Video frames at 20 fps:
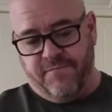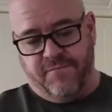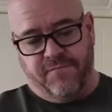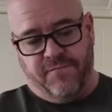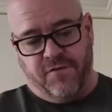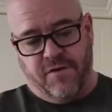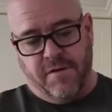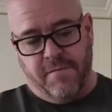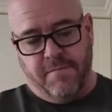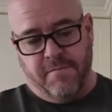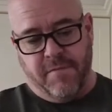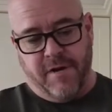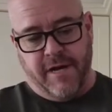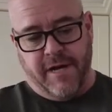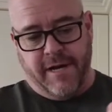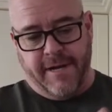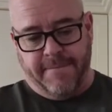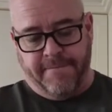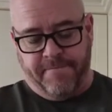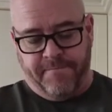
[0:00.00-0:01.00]
from
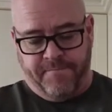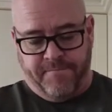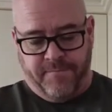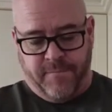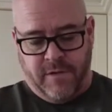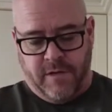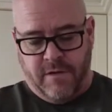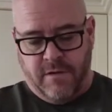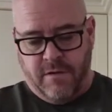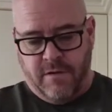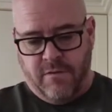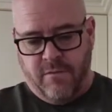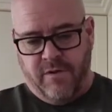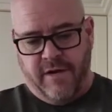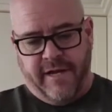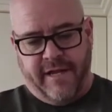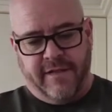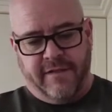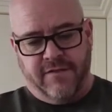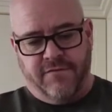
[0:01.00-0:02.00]
where did I
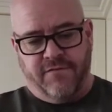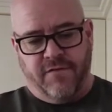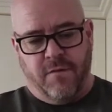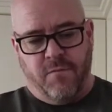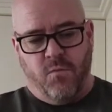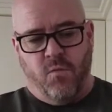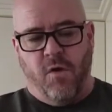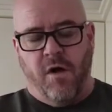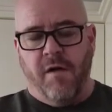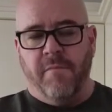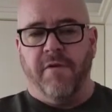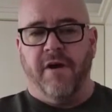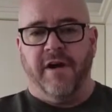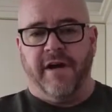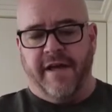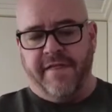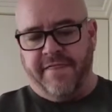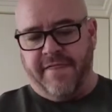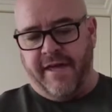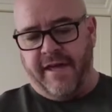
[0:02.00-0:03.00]
get this from? Walmart,
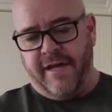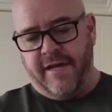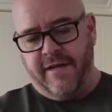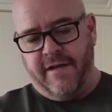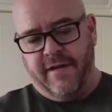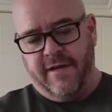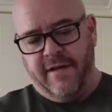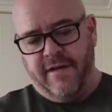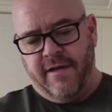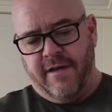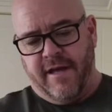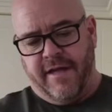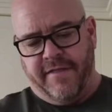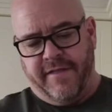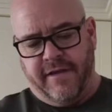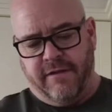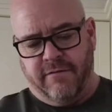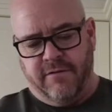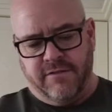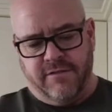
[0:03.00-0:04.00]
I think. I
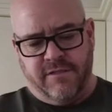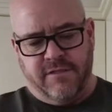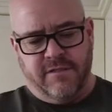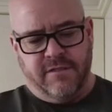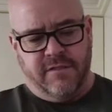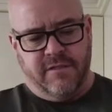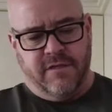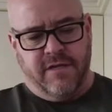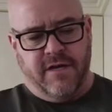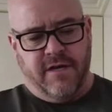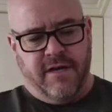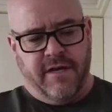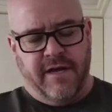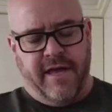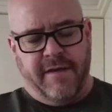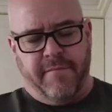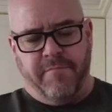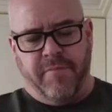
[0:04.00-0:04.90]
think it was $8.